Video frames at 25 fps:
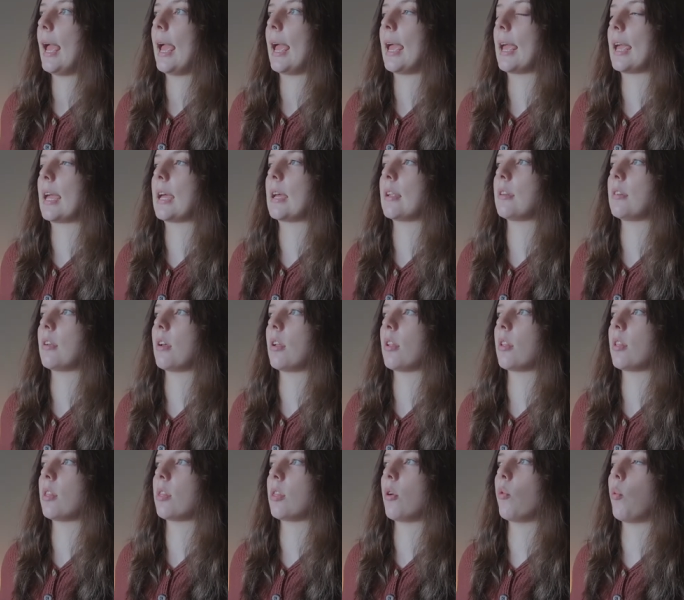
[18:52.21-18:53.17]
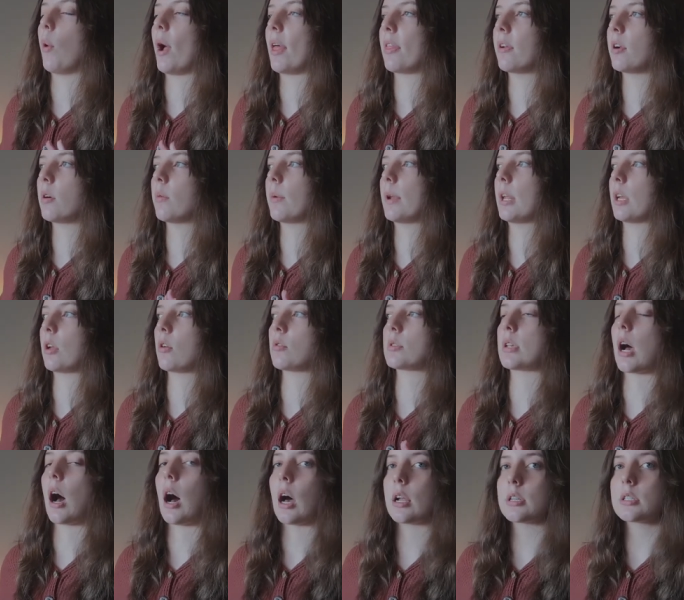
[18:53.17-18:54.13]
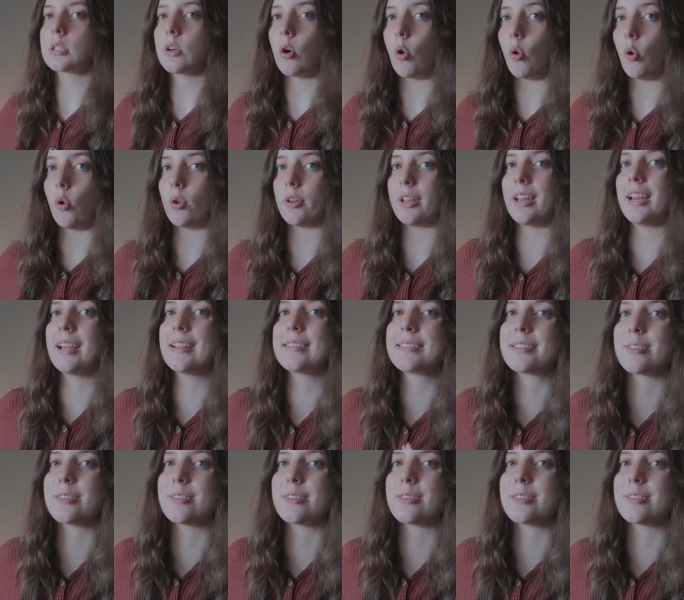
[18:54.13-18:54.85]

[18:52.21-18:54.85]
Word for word: And the weather, when it goes hot to cold, is